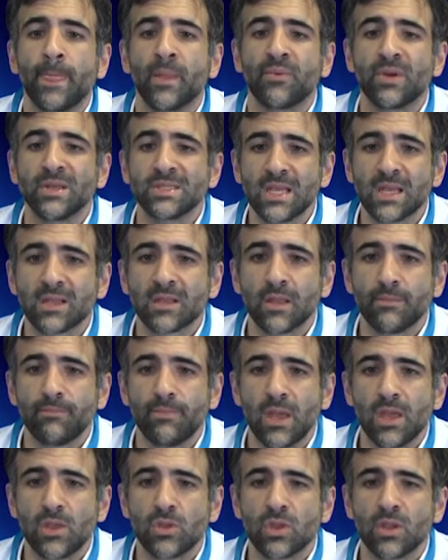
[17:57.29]
resect the
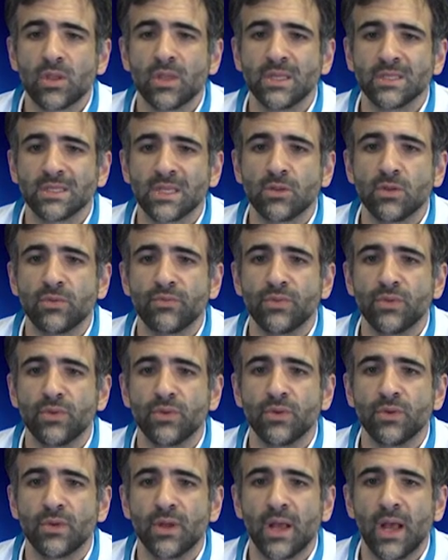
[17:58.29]
patient instead
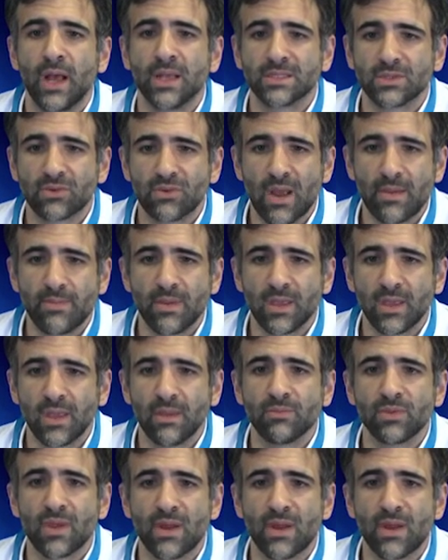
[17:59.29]
of inscribing him